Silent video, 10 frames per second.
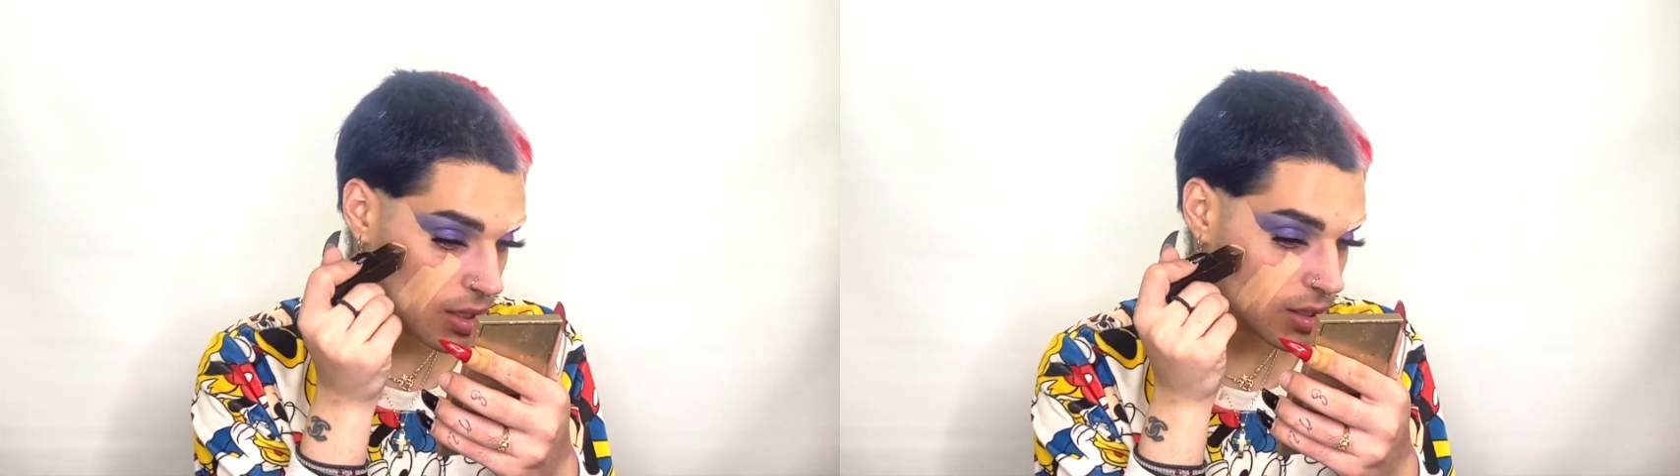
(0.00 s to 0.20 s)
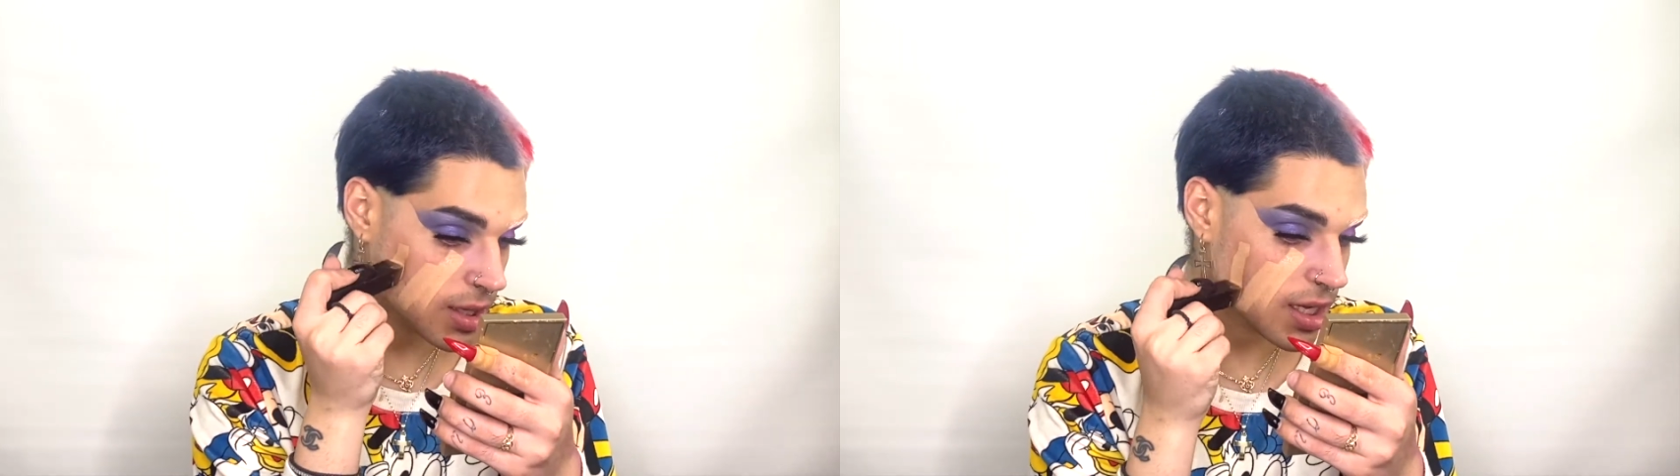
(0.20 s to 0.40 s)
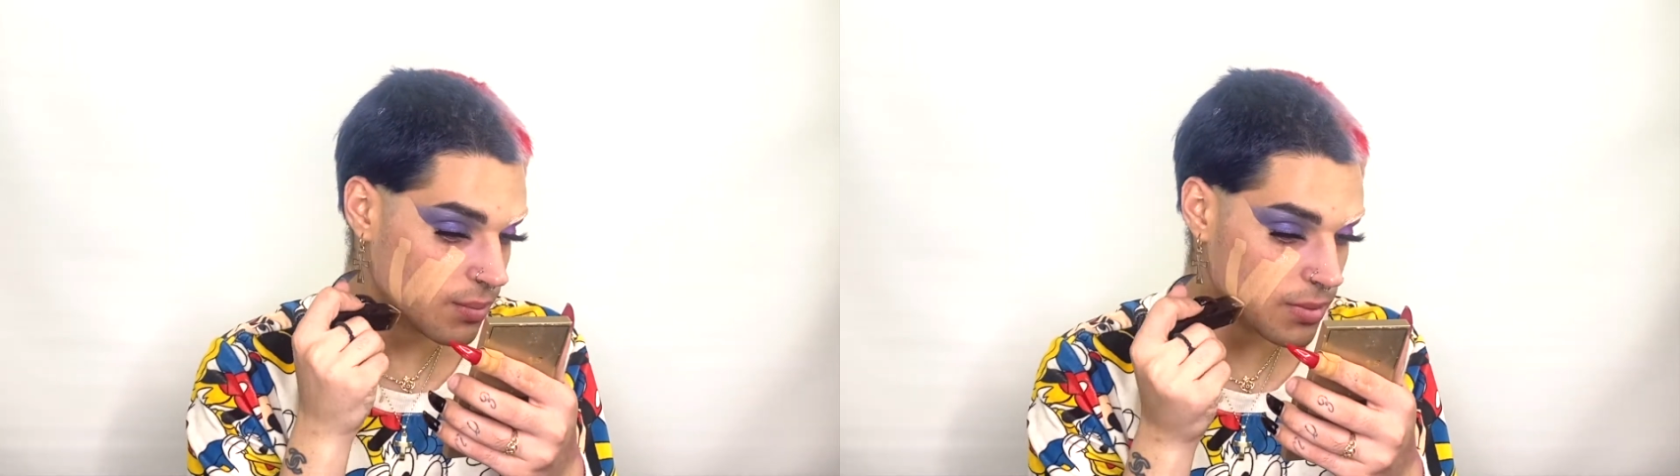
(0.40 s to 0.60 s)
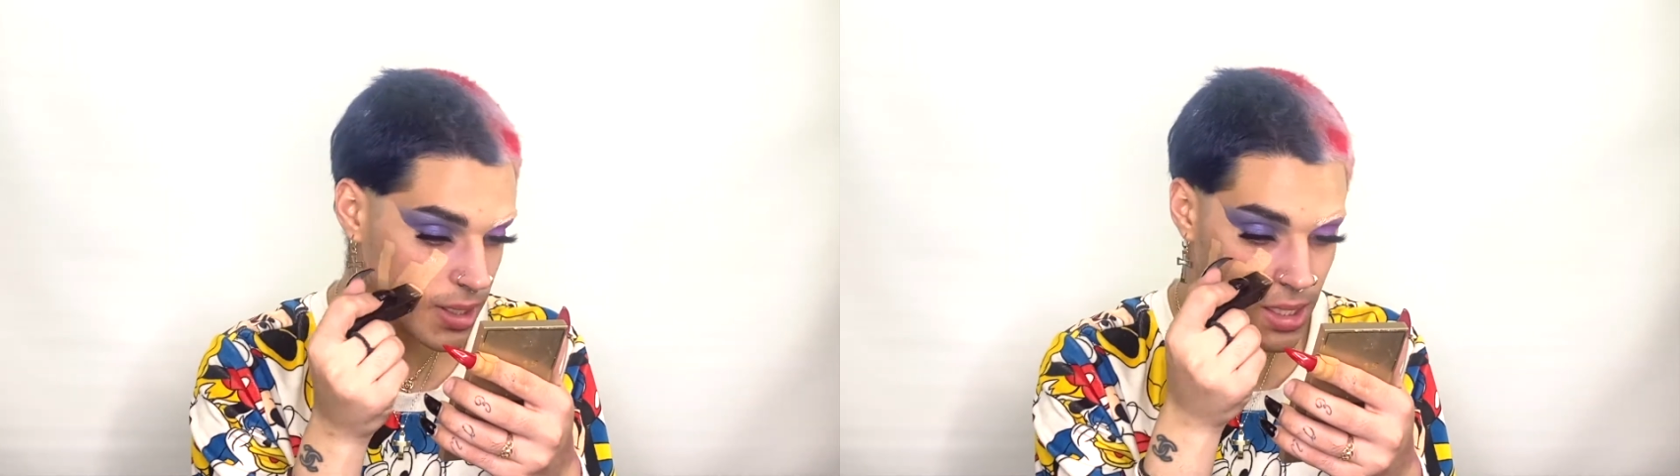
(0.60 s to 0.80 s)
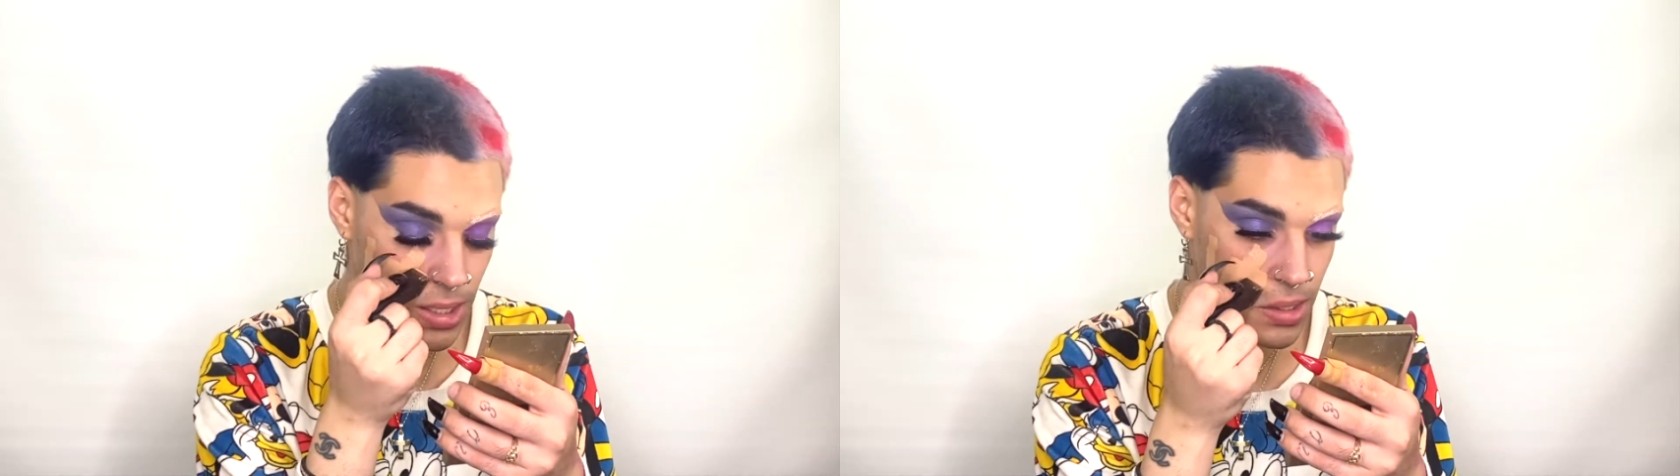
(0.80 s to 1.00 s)
like
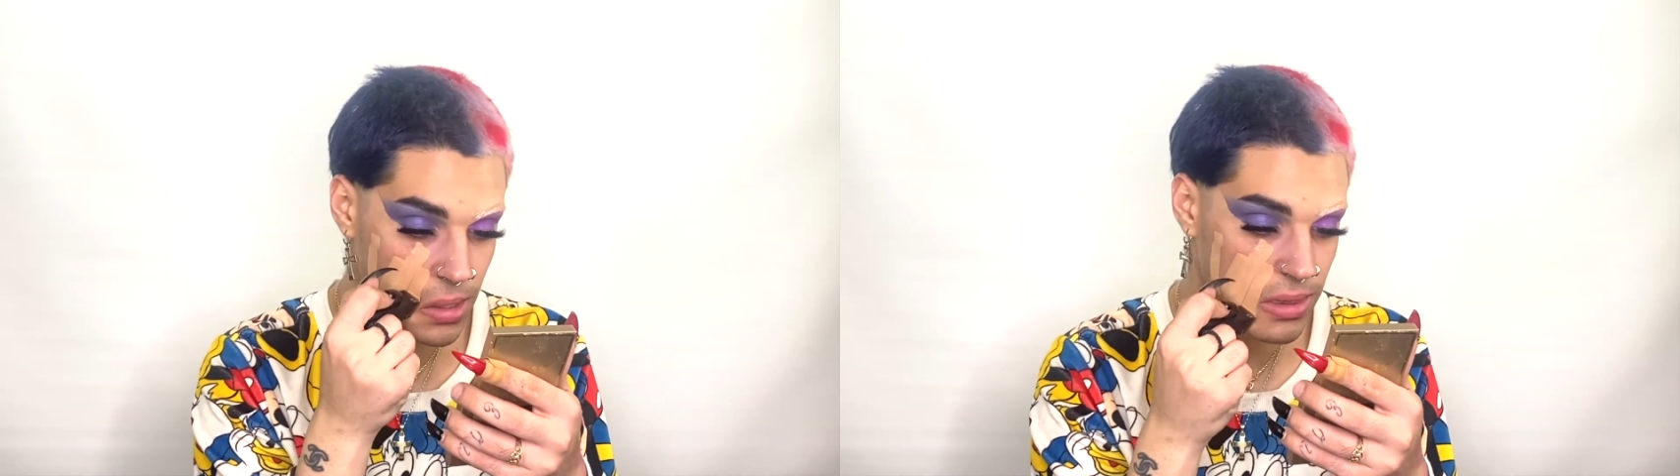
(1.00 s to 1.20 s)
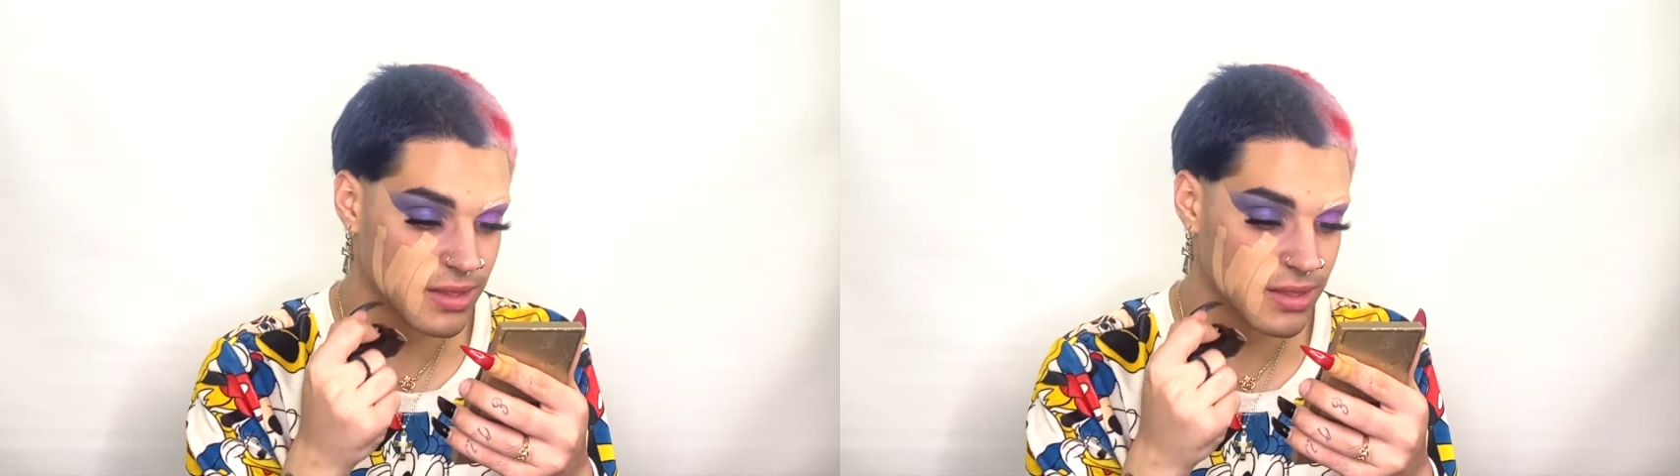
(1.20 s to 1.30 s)
me, the